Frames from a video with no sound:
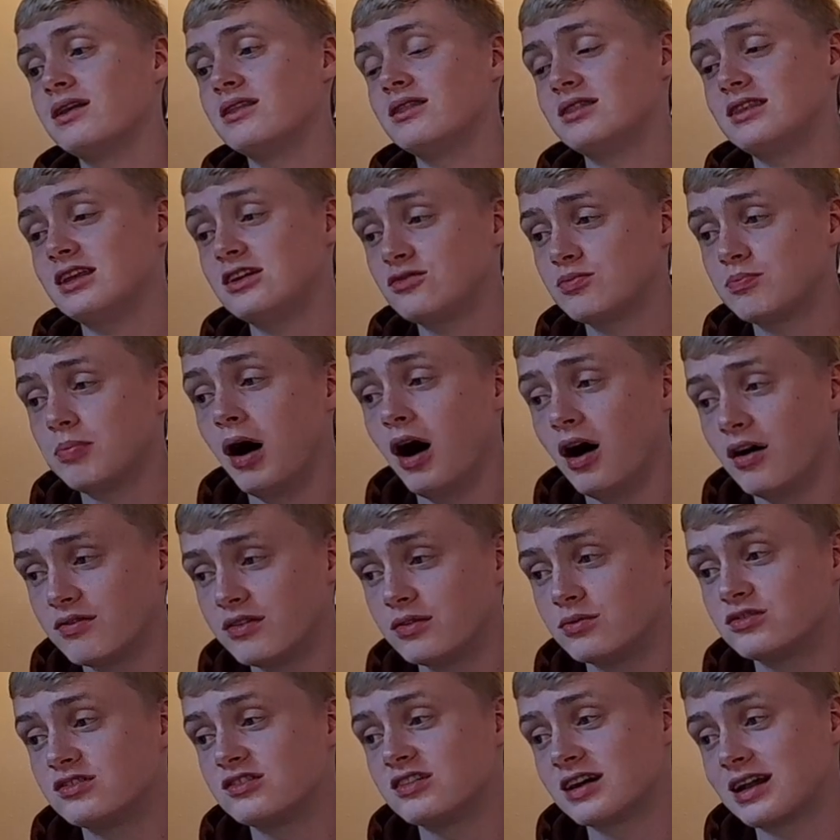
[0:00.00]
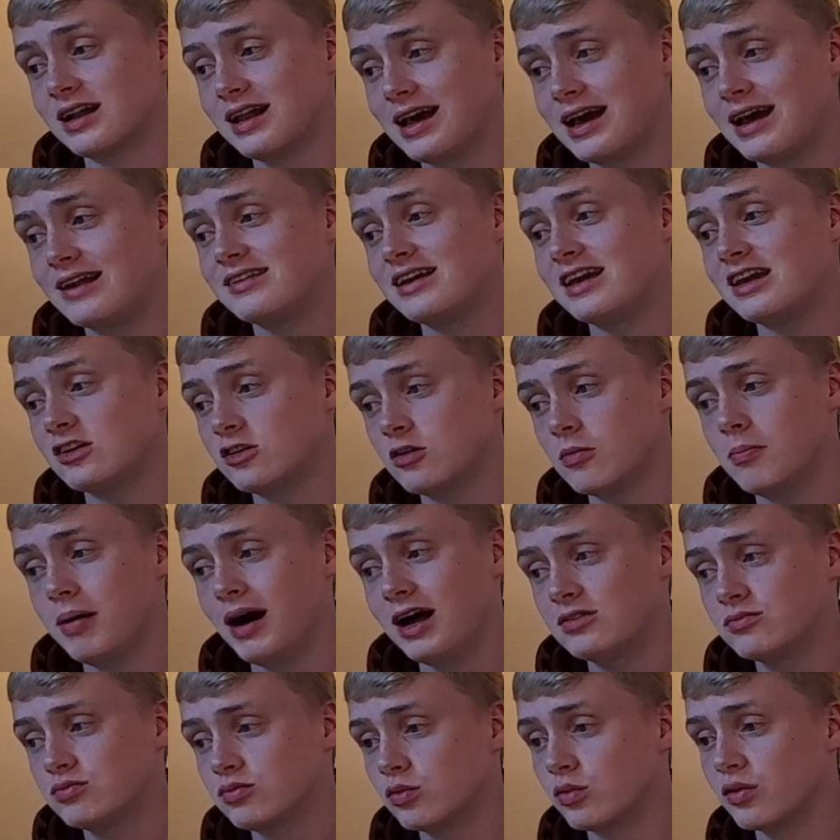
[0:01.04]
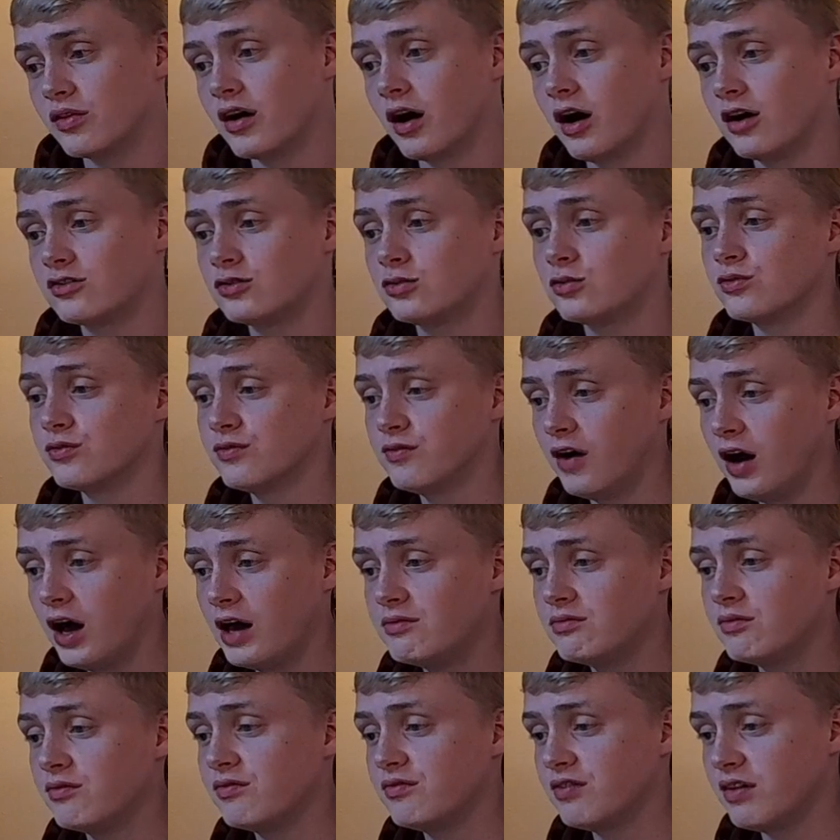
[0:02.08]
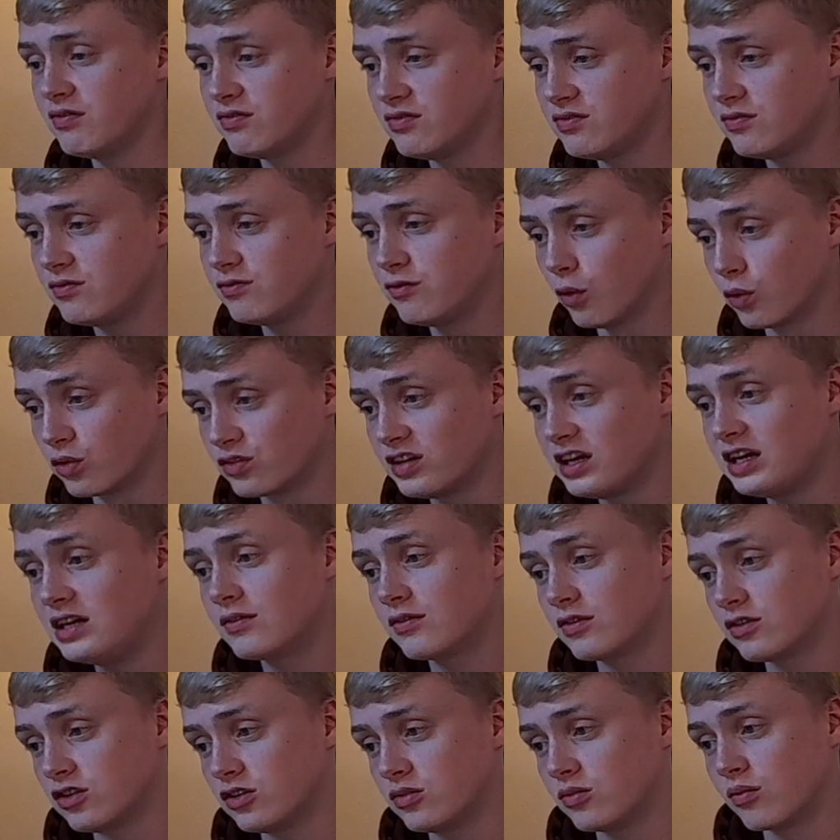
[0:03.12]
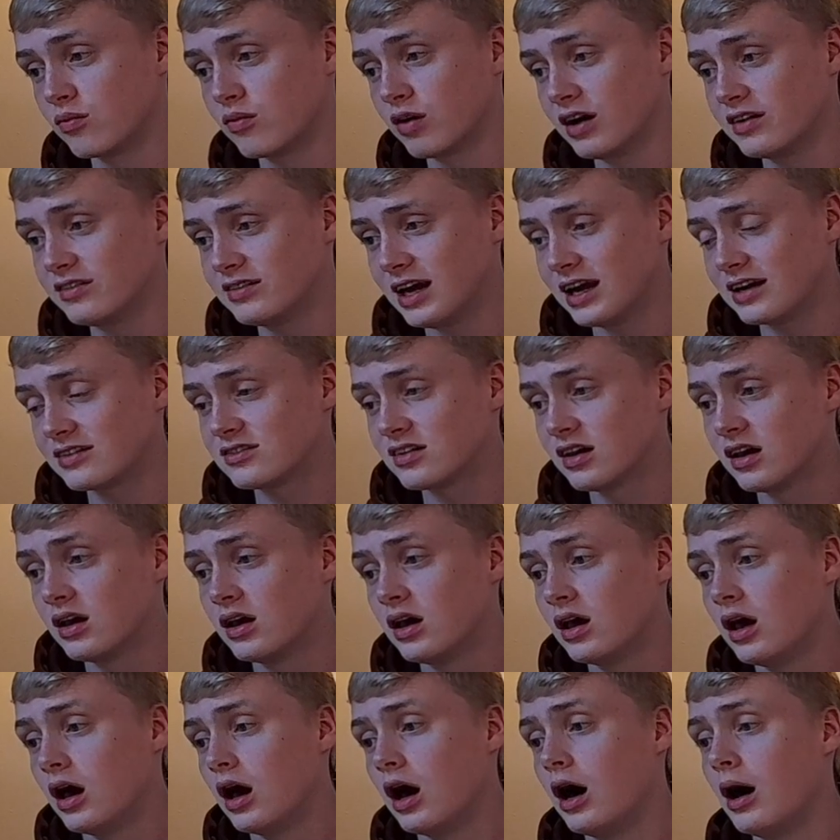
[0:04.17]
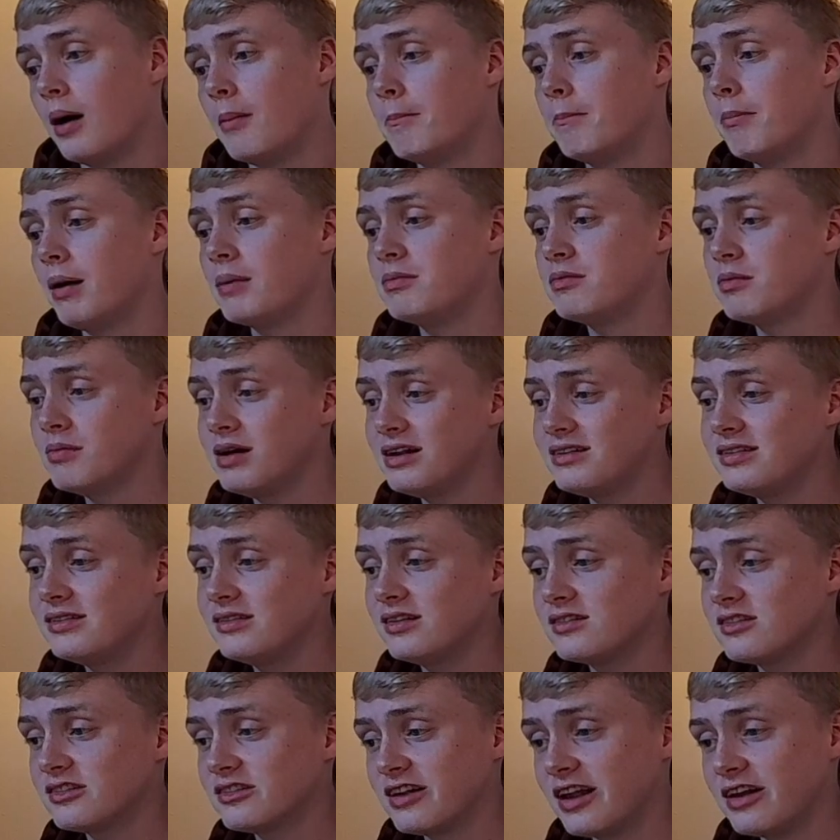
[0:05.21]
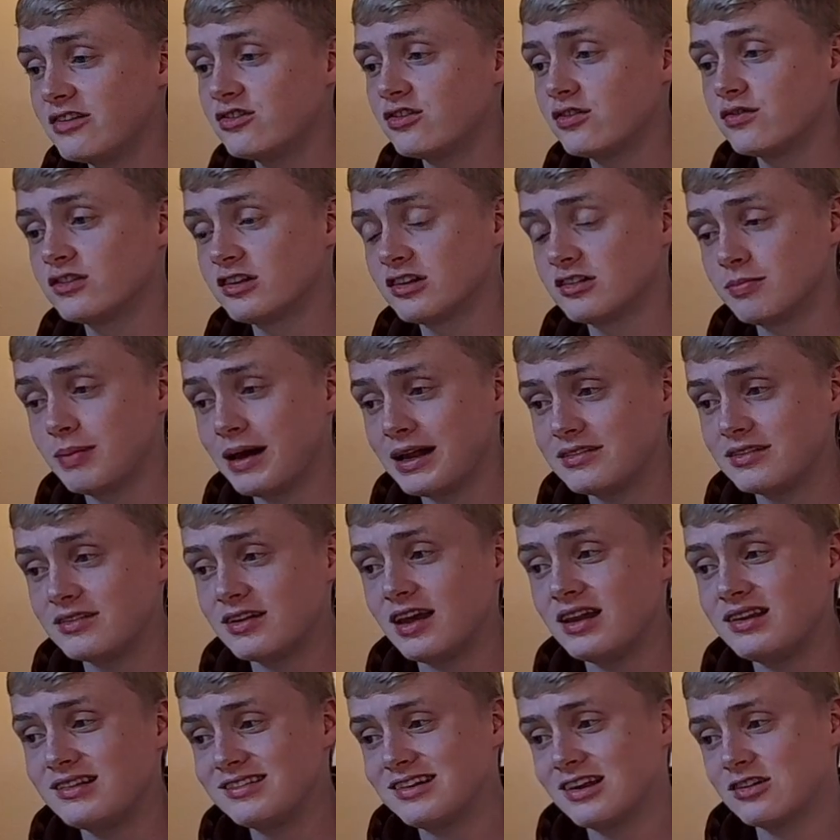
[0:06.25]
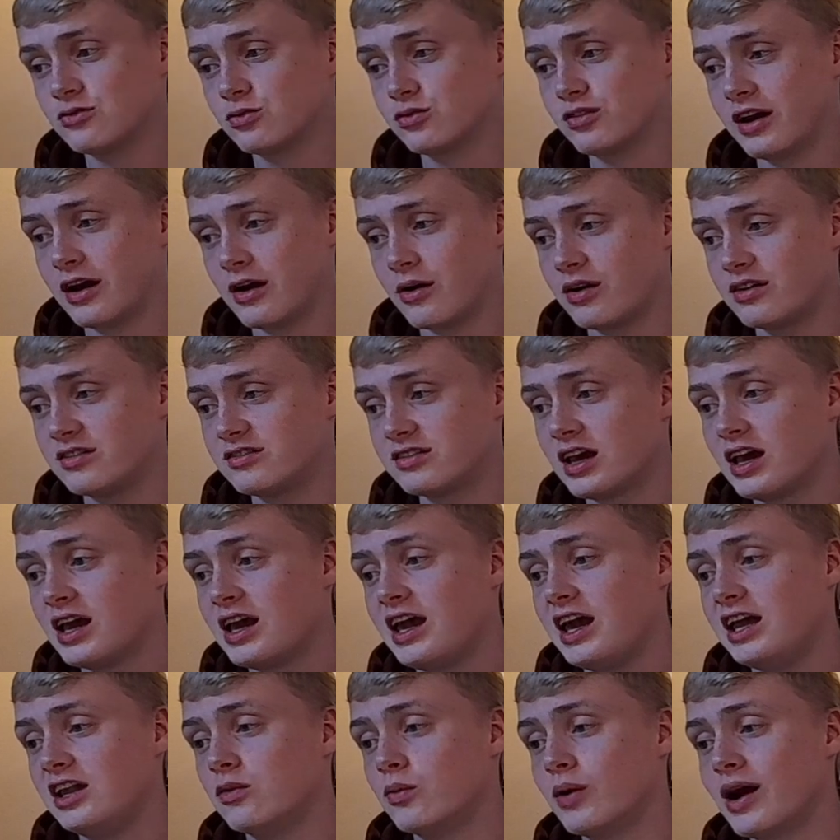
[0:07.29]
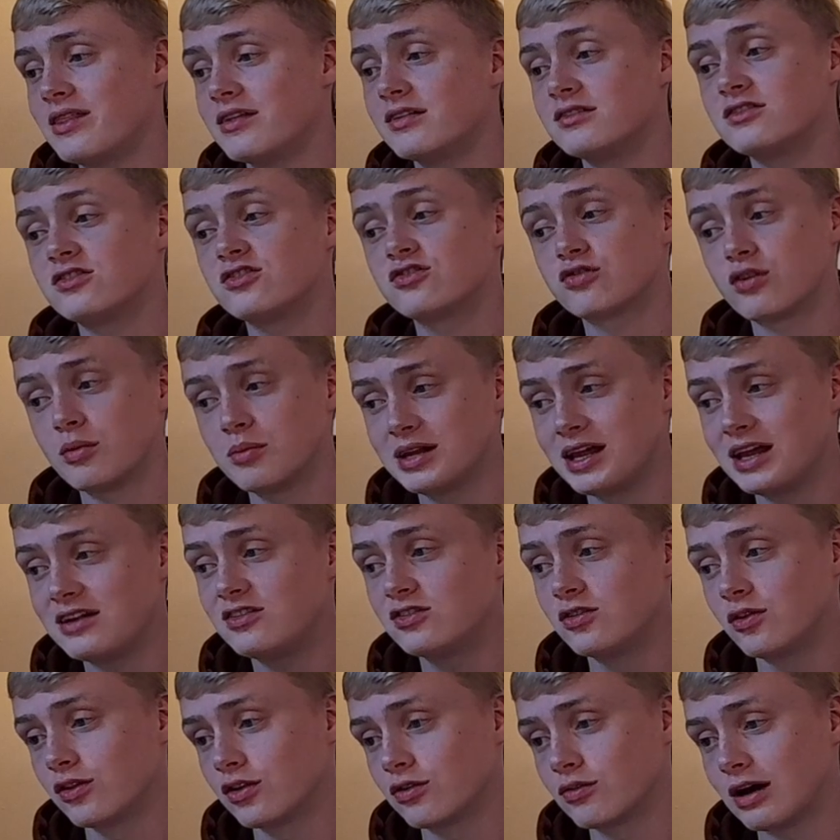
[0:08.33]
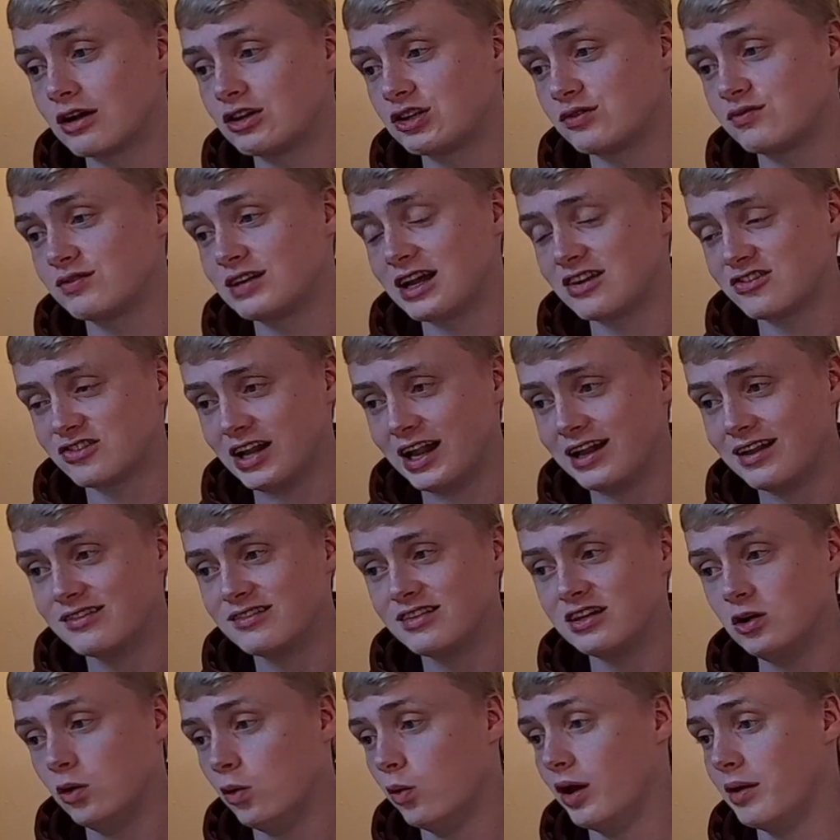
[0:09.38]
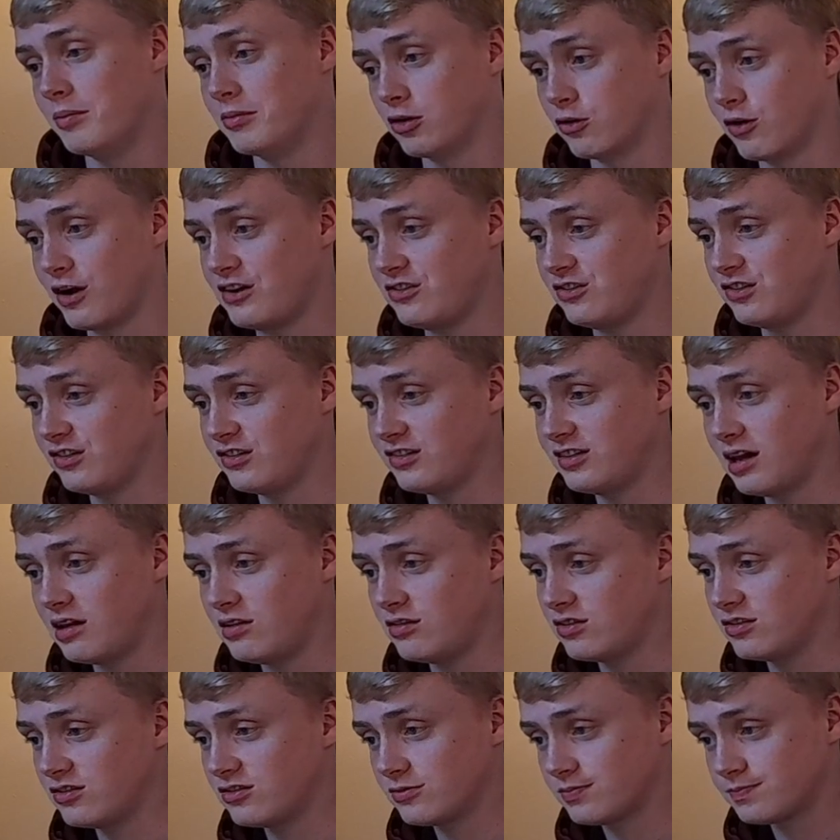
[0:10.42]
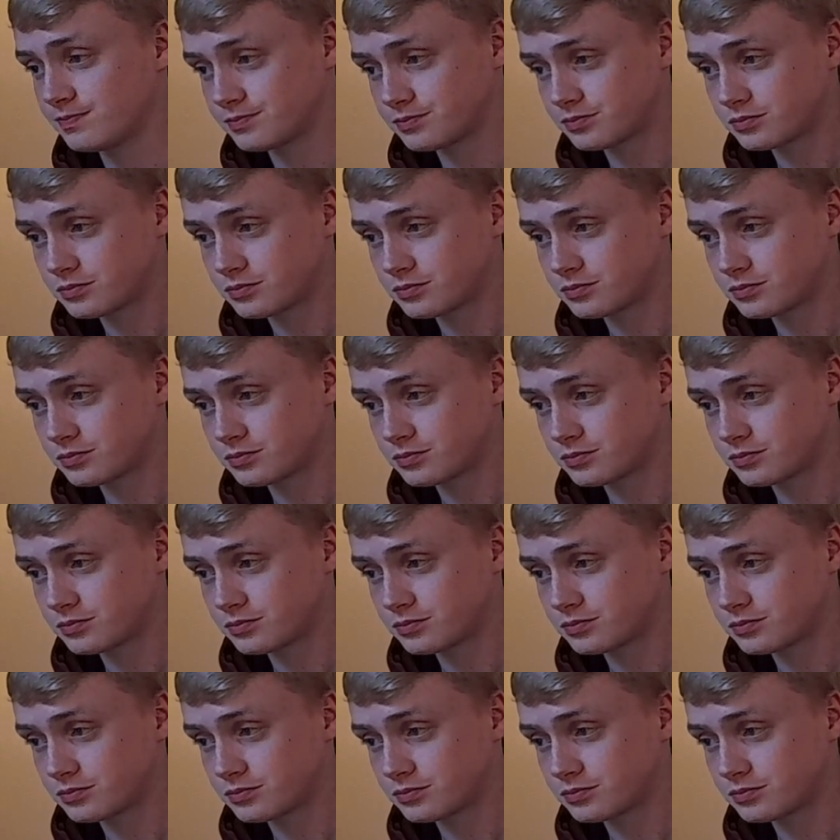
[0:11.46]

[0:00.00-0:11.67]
this part of it was declared incompatible with Articles 5 and 14 of the Human Rights Act by permitting the detention of suspected international terrorists in a way that discriminated on the grounds of nationality or immigration status.